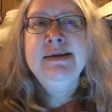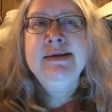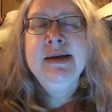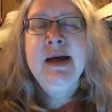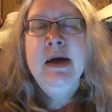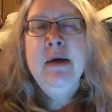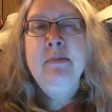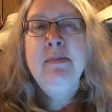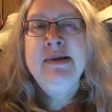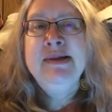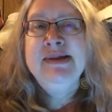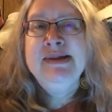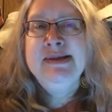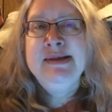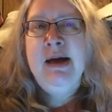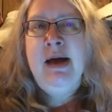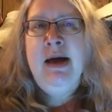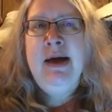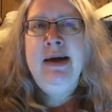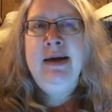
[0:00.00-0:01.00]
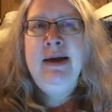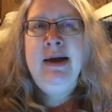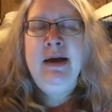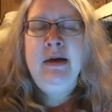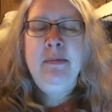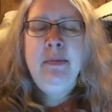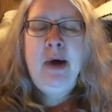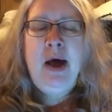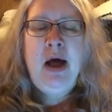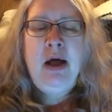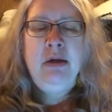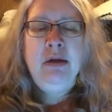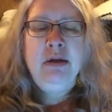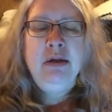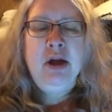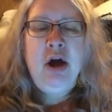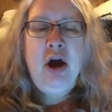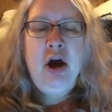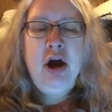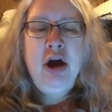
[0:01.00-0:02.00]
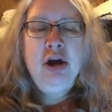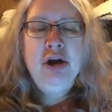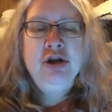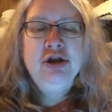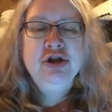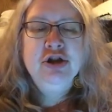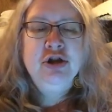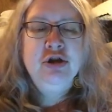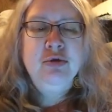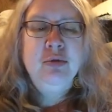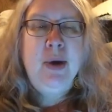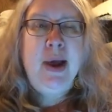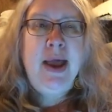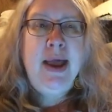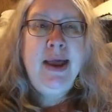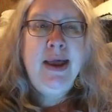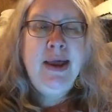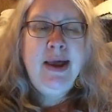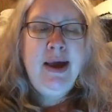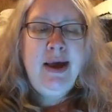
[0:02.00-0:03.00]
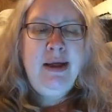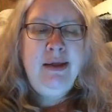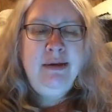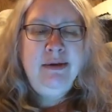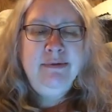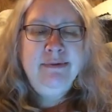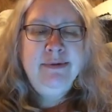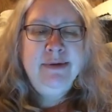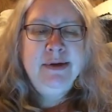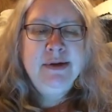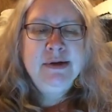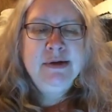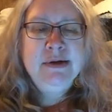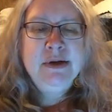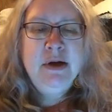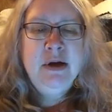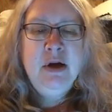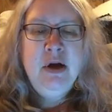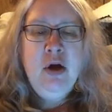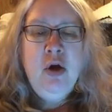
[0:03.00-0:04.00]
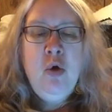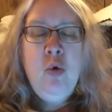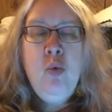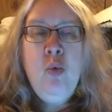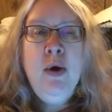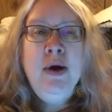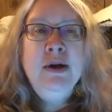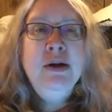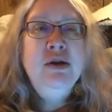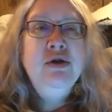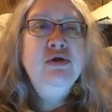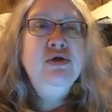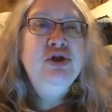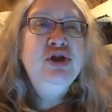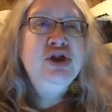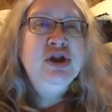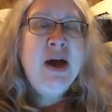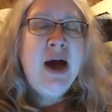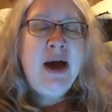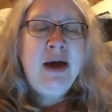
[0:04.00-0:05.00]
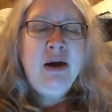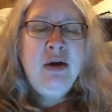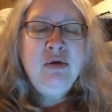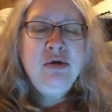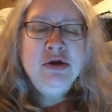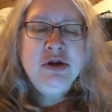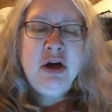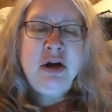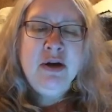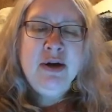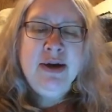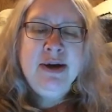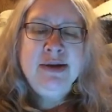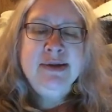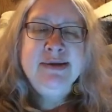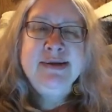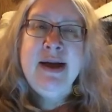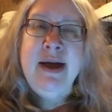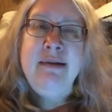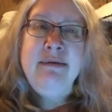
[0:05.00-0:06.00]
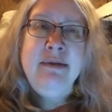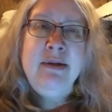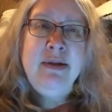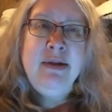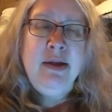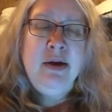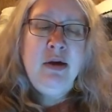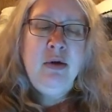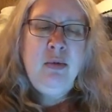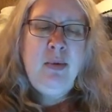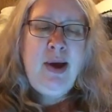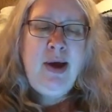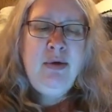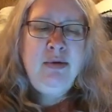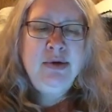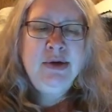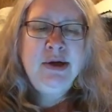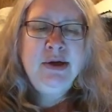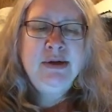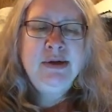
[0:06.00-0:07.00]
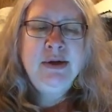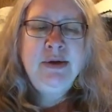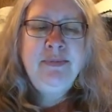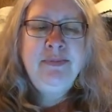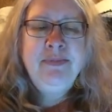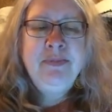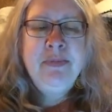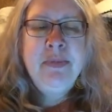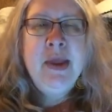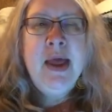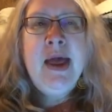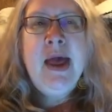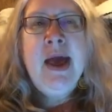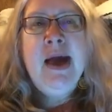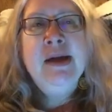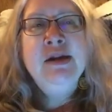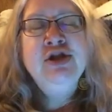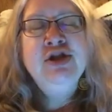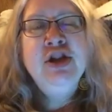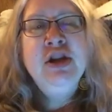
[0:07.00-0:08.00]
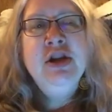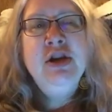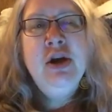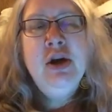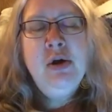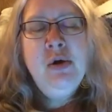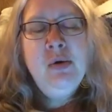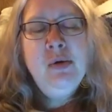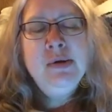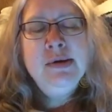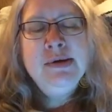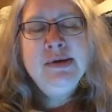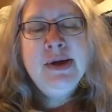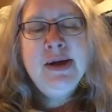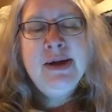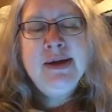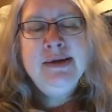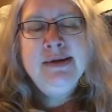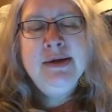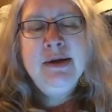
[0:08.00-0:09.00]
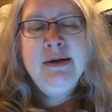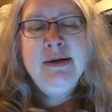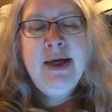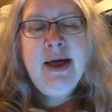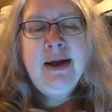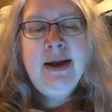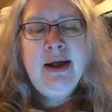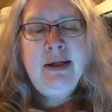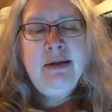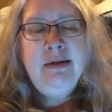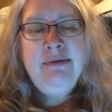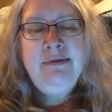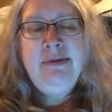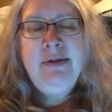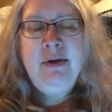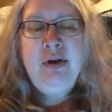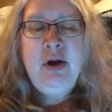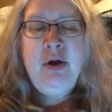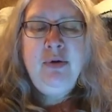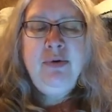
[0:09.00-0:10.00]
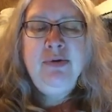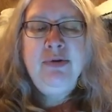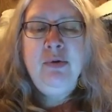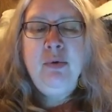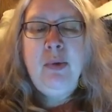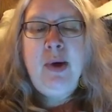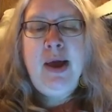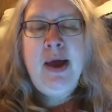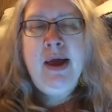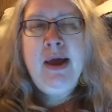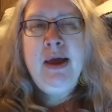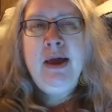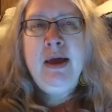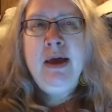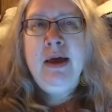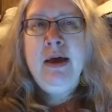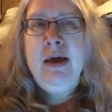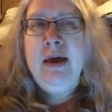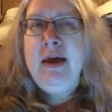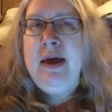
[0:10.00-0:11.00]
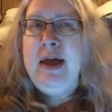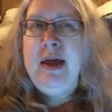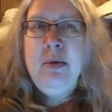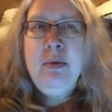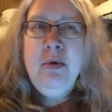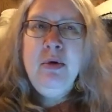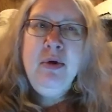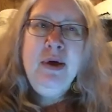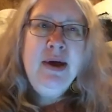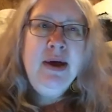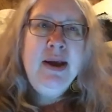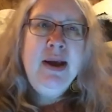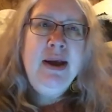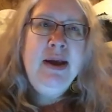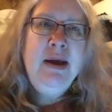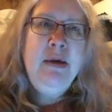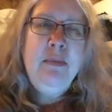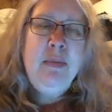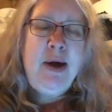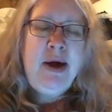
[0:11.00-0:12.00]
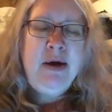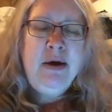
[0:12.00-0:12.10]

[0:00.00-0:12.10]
beside him a large gray elephant, one whose shadow darkens everything around it. And she knows that until that elephant goes away, he won't get any better.